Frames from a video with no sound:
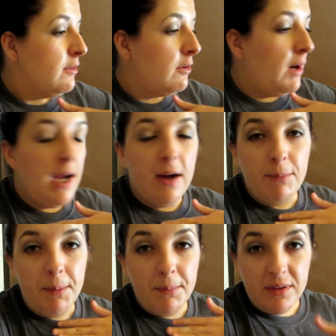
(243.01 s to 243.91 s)
So I have
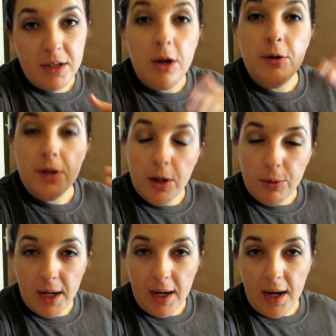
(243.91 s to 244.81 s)
been busy. Oh, and oh yeah,